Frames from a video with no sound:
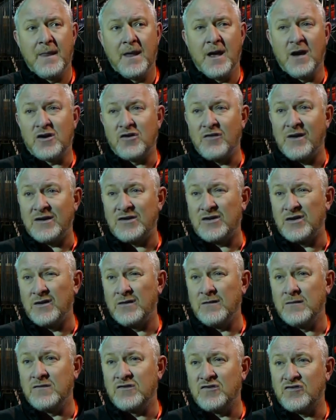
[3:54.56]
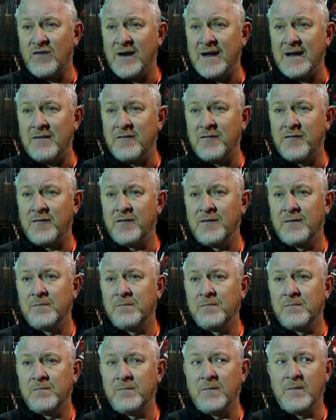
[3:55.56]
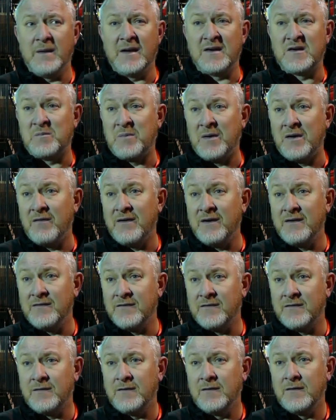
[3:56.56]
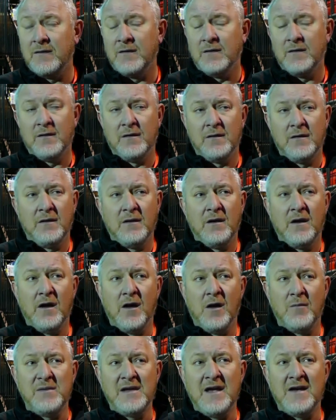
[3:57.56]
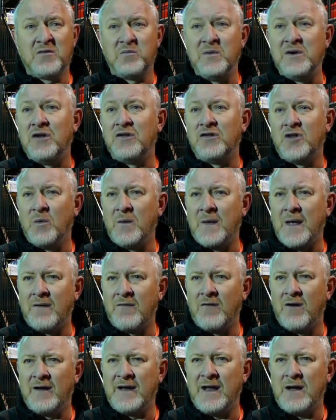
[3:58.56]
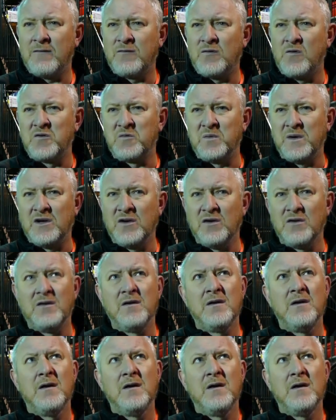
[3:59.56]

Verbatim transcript: aggression, strength, experience. Um, yes, we could do with that right now, of course we could.